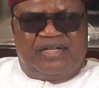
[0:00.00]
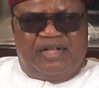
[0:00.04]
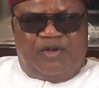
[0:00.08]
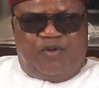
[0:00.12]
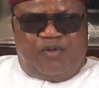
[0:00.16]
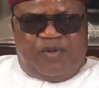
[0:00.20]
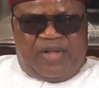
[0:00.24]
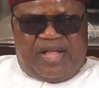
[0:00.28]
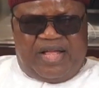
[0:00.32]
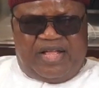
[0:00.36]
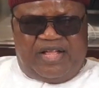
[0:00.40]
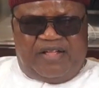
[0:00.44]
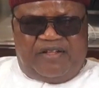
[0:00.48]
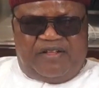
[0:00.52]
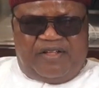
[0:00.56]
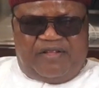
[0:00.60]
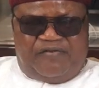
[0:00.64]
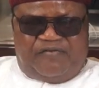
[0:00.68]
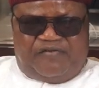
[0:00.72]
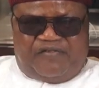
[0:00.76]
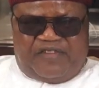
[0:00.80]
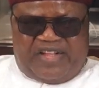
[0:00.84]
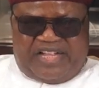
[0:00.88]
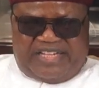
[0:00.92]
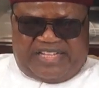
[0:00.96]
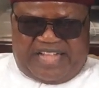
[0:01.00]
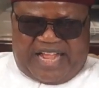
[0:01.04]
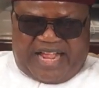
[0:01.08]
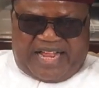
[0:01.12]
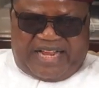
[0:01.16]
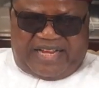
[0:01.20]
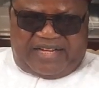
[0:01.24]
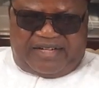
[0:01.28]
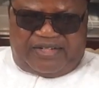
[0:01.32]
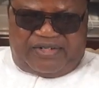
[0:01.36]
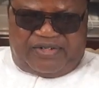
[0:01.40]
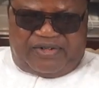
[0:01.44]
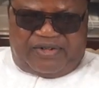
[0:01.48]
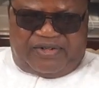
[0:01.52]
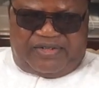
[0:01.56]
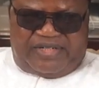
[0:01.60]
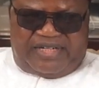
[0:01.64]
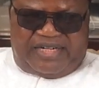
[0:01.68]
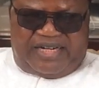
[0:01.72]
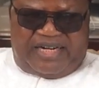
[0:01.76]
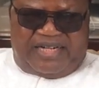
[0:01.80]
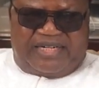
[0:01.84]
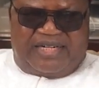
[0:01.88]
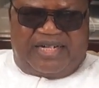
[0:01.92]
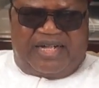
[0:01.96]
They wear feather
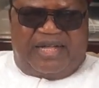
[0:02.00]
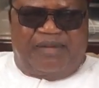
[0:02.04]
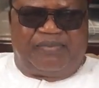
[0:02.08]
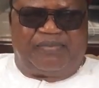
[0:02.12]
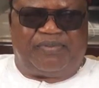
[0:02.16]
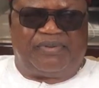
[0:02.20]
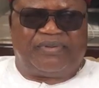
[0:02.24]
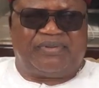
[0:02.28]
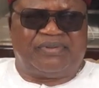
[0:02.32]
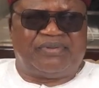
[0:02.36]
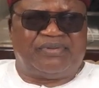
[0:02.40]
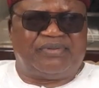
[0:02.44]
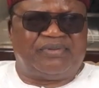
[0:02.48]
on the red cap.